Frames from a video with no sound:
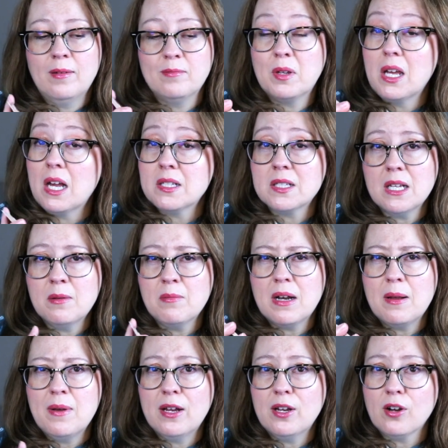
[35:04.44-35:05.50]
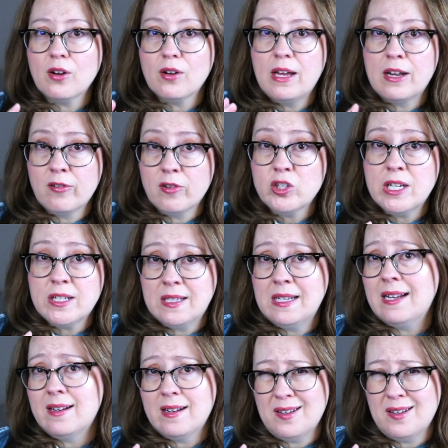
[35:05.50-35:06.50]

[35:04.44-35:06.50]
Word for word: I'm guessing, but I bet your energy is needed